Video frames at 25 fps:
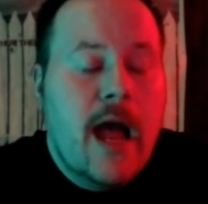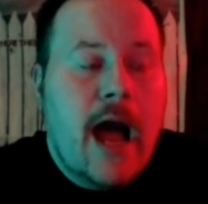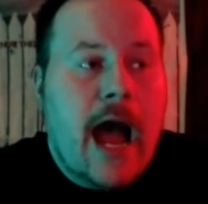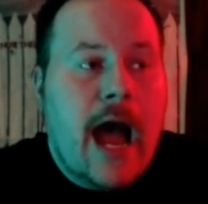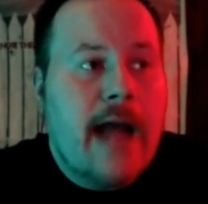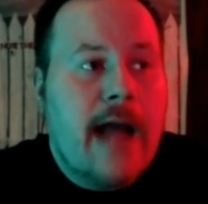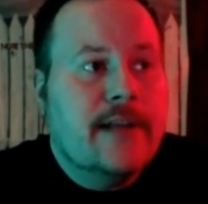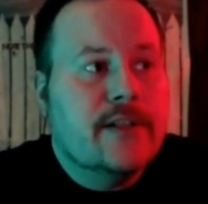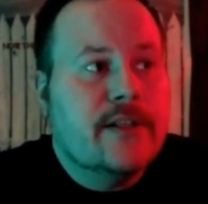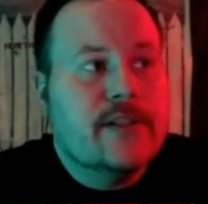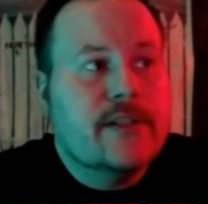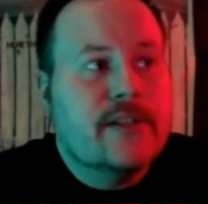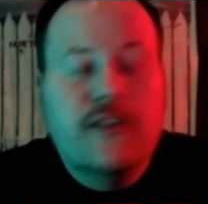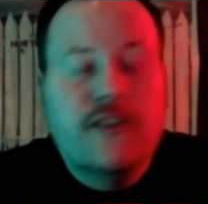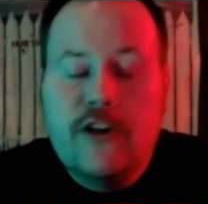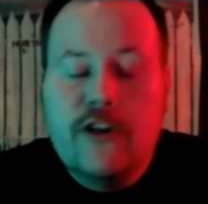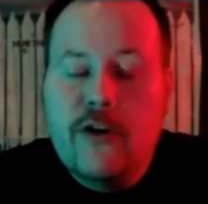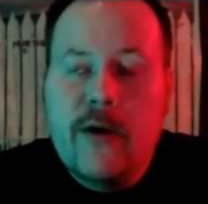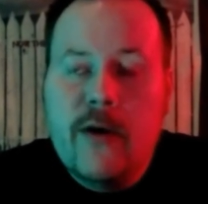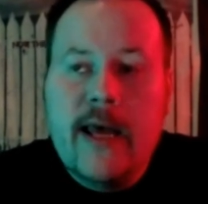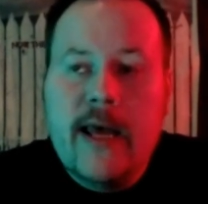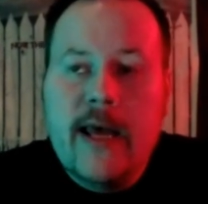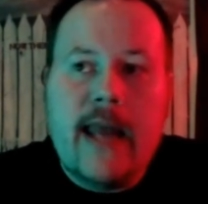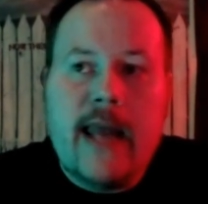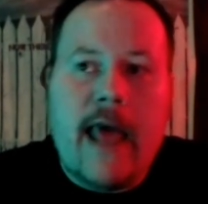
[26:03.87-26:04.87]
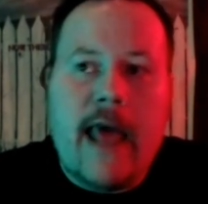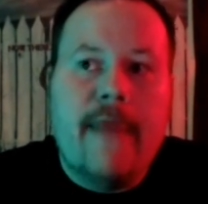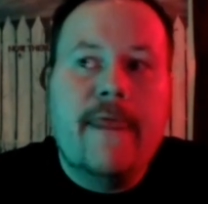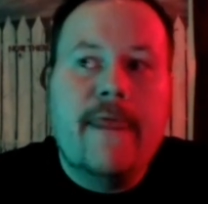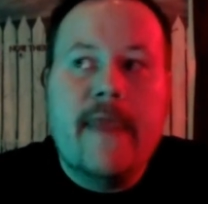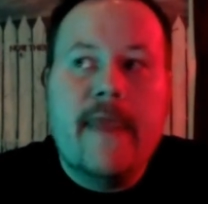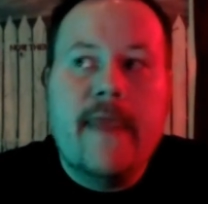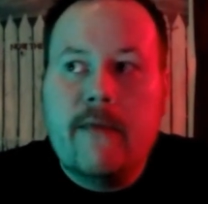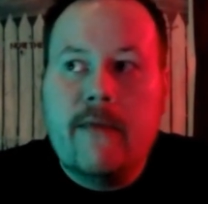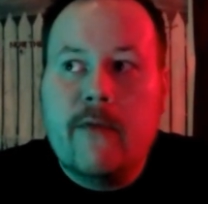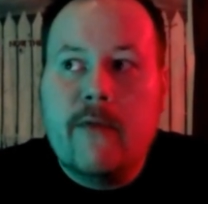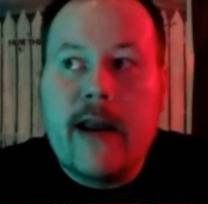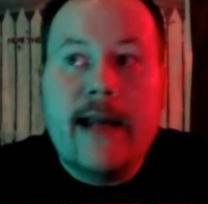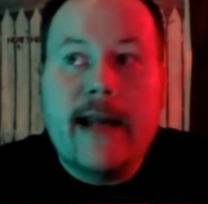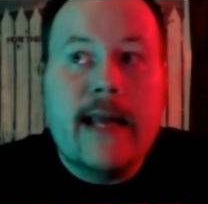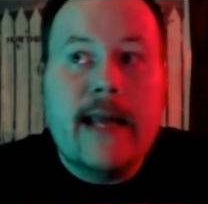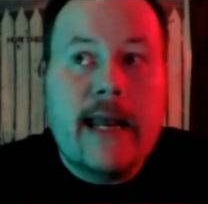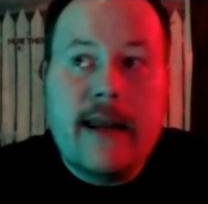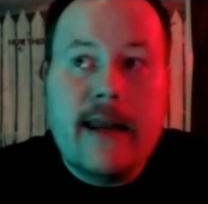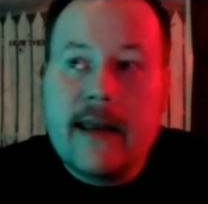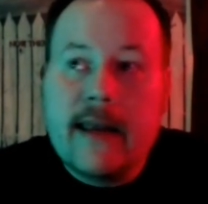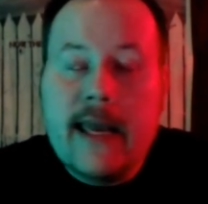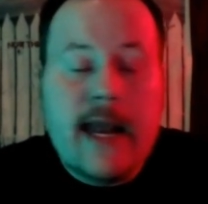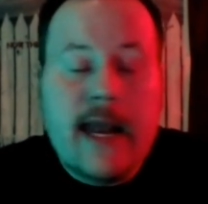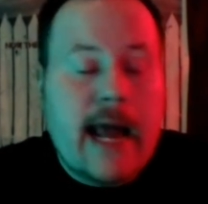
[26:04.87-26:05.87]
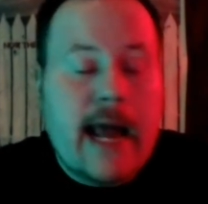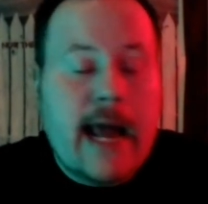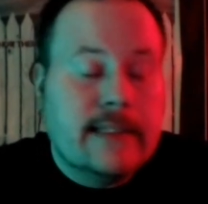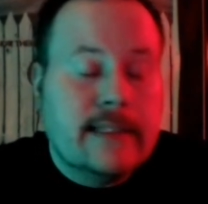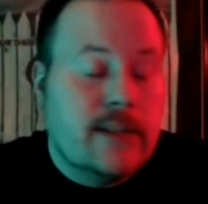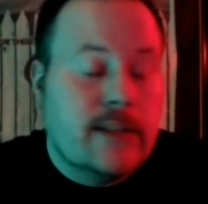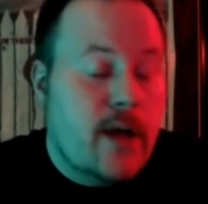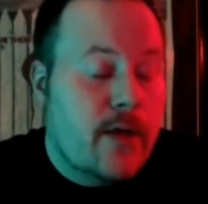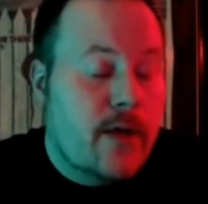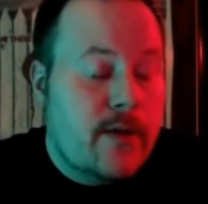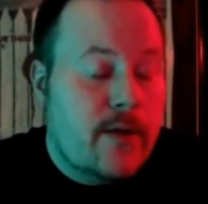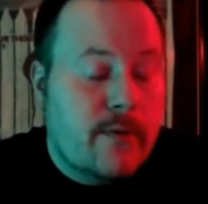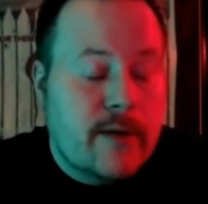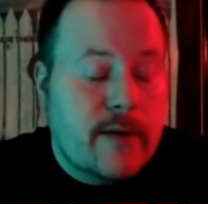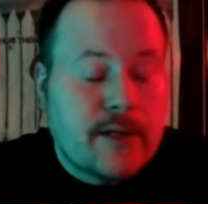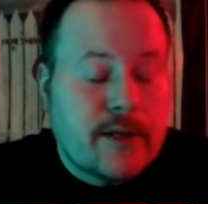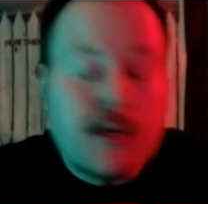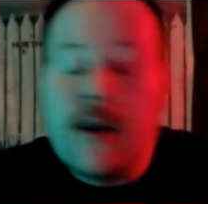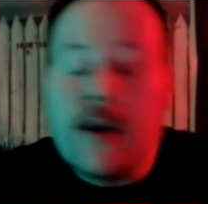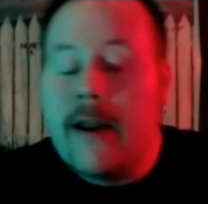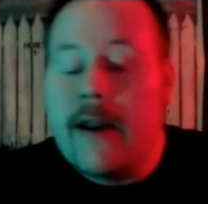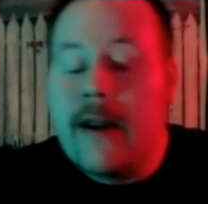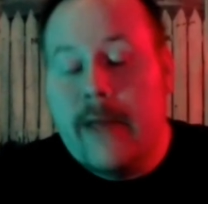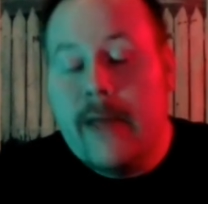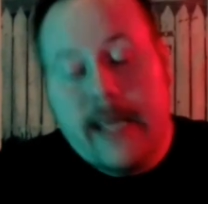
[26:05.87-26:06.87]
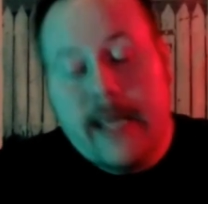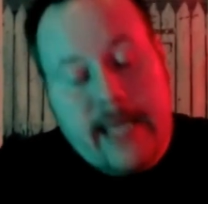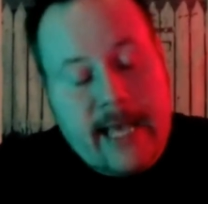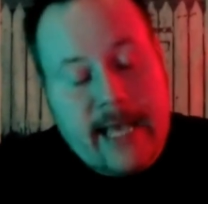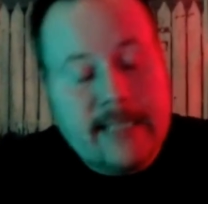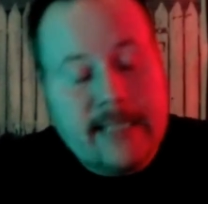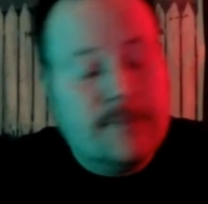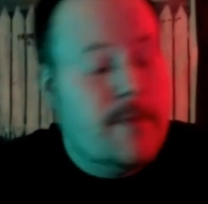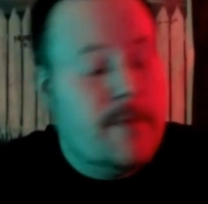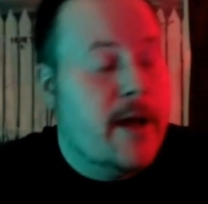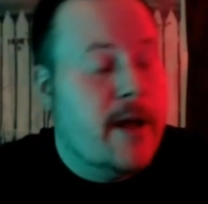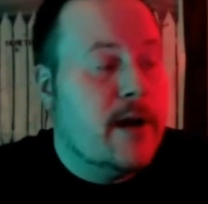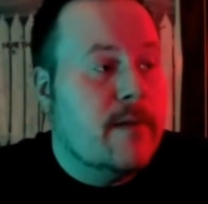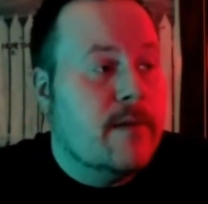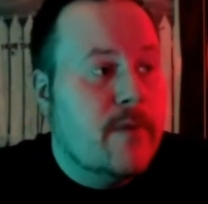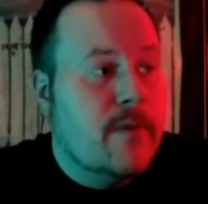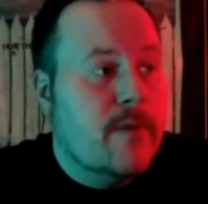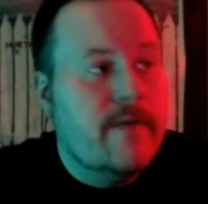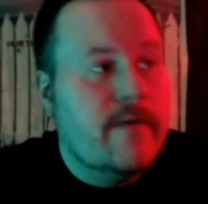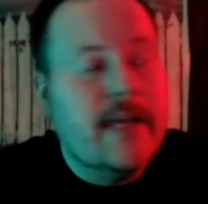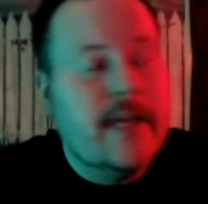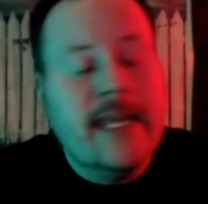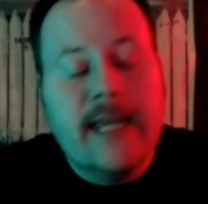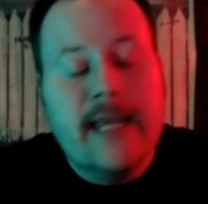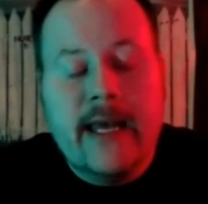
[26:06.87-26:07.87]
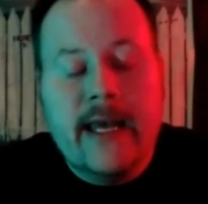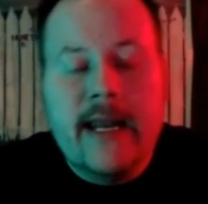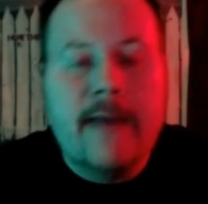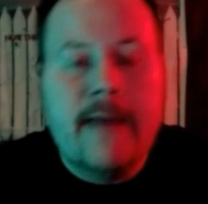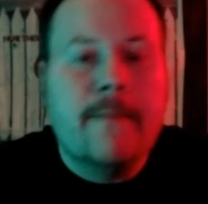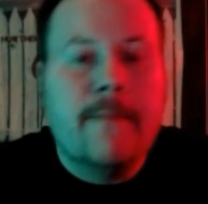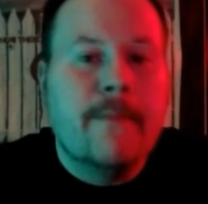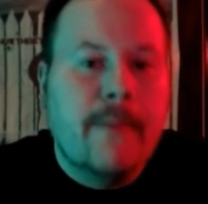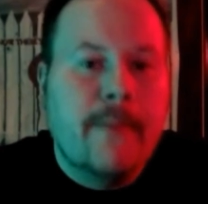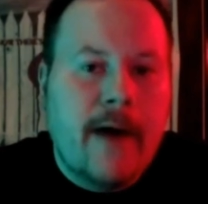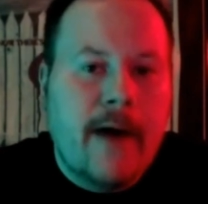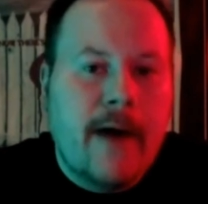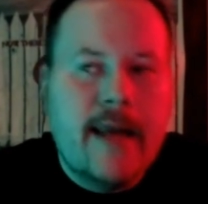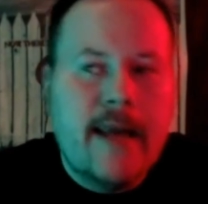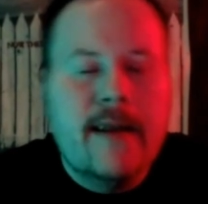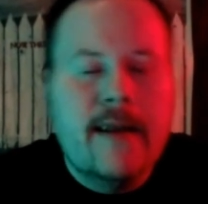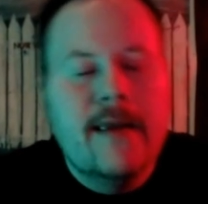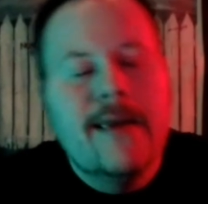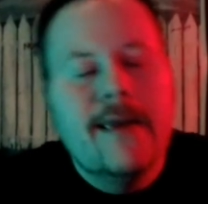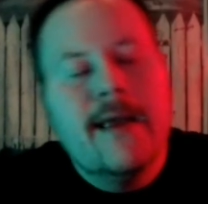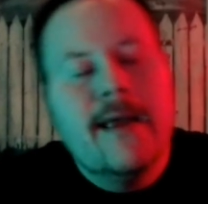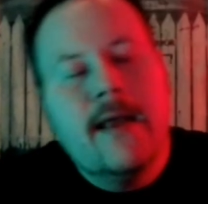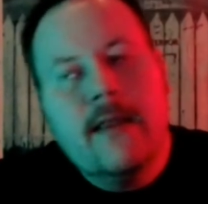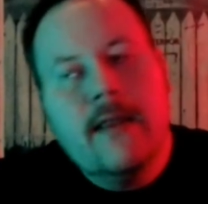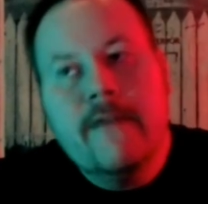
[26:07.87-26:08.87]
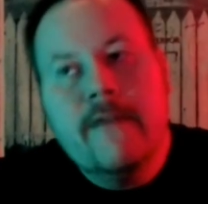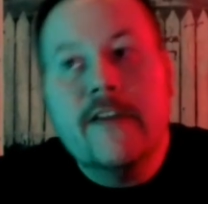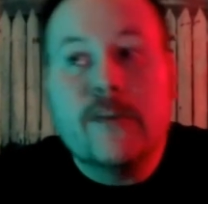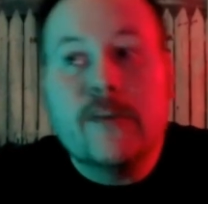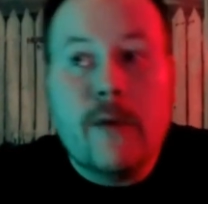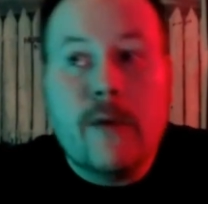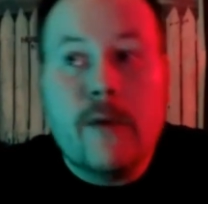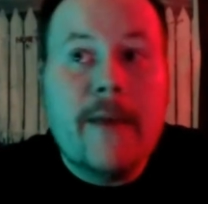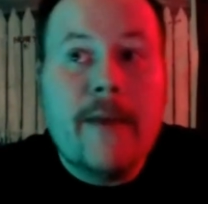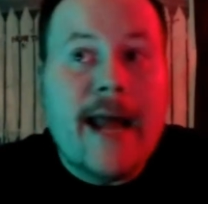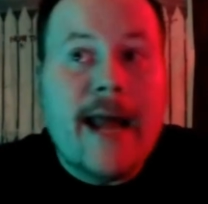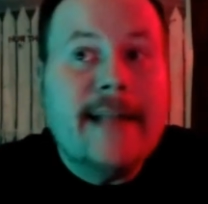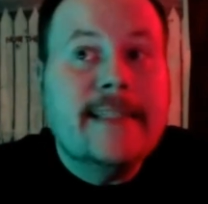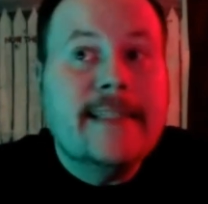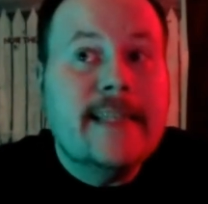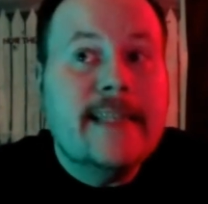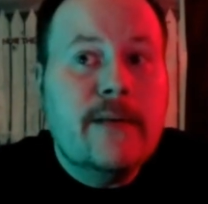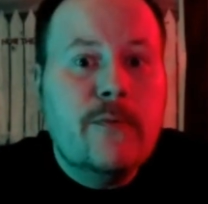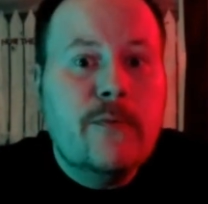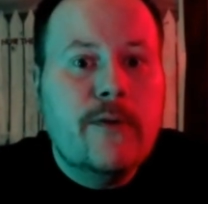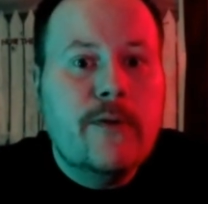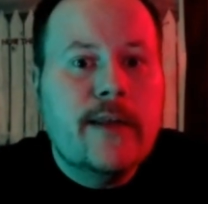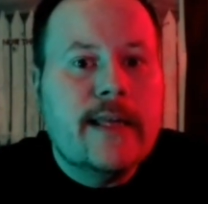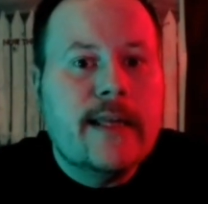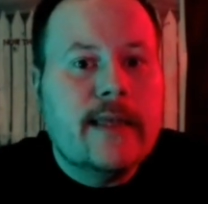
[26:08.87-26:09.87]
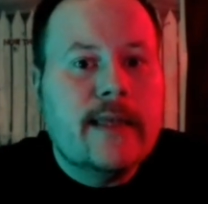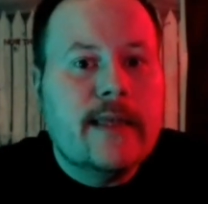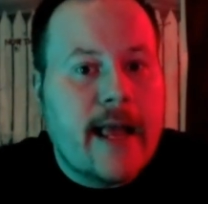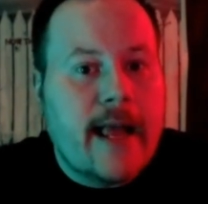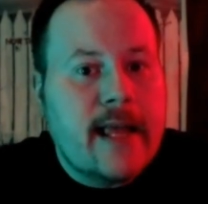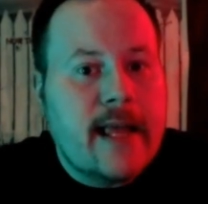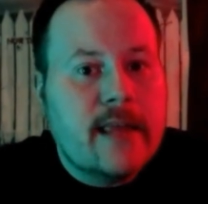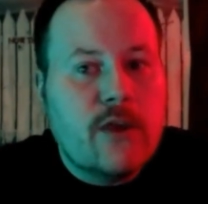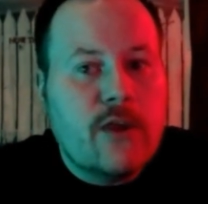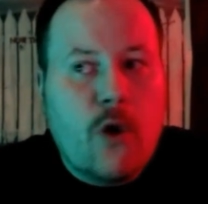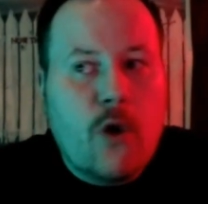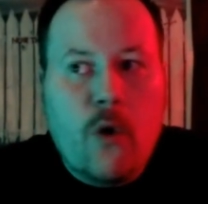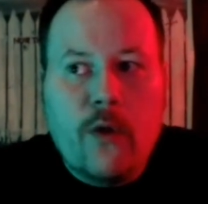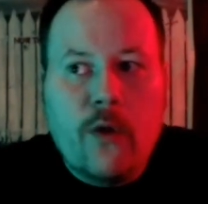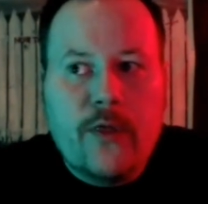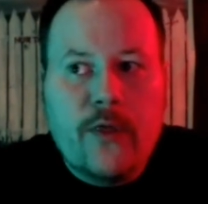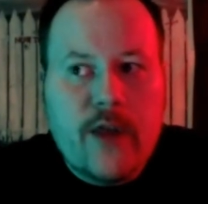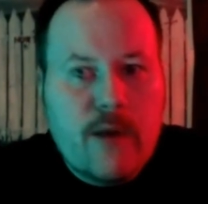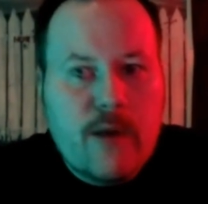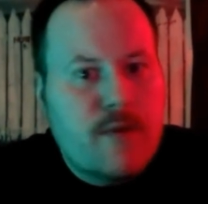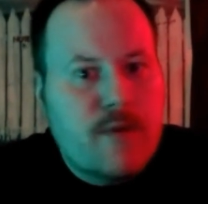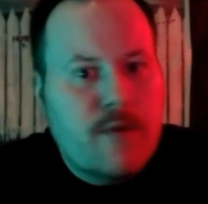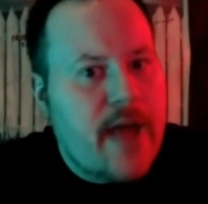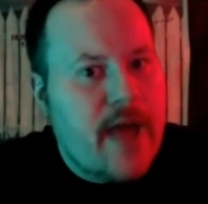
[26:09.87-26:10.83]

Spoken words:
I just knew it. And then and again, I saw the original, and I'm like, yes, better movie, get it. But love this one. But I did really like the whole thing with